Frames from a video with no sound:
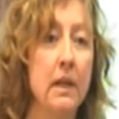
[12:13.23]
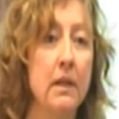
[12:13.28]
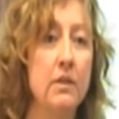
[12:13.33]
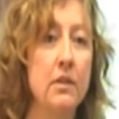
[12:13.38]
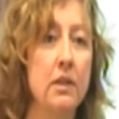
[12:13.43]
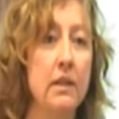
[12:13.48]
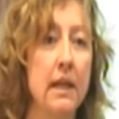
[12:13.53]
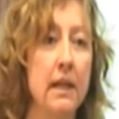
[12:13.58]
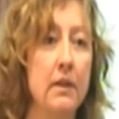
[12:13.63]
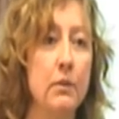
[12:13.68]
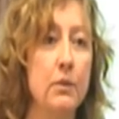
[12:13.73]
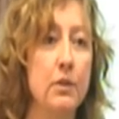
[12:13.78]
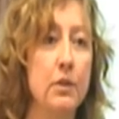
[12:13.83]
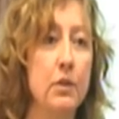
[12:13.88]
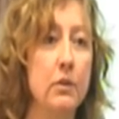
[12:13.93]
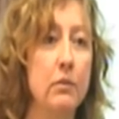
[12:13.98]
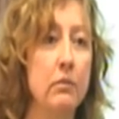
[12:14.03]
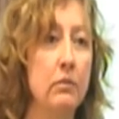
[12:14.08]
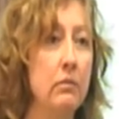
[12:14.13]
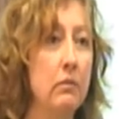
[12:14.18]
so that was
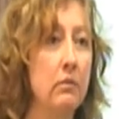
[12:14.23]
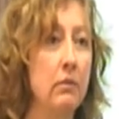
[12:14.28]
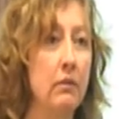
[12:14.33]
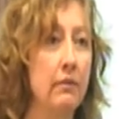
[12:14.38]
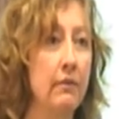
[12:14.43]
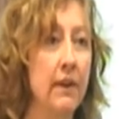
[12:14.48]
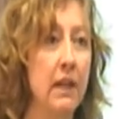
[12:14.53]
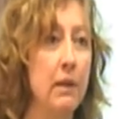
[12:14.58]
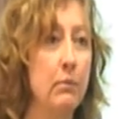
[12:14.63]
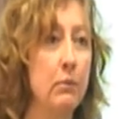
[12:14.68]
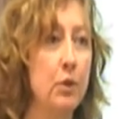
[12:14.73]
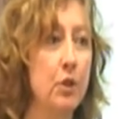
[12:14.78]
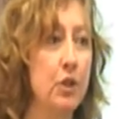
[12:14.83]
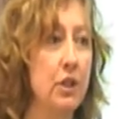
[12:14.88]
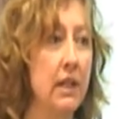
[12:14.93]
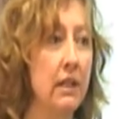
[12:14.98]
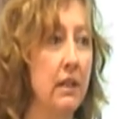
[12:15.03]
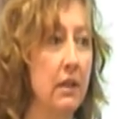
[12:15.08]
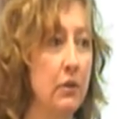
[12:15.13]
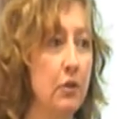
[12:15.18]
done very much
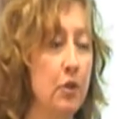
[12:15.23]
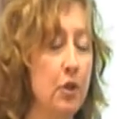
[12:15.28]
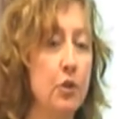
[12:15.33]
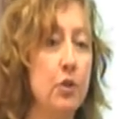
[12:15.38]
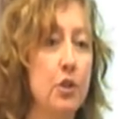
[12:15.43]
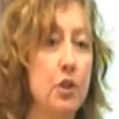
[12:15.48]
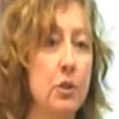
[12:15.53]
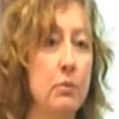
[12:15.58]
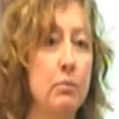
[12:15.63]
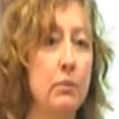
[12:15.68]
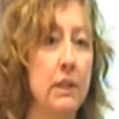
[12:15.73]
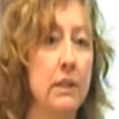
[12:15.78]
in conjunction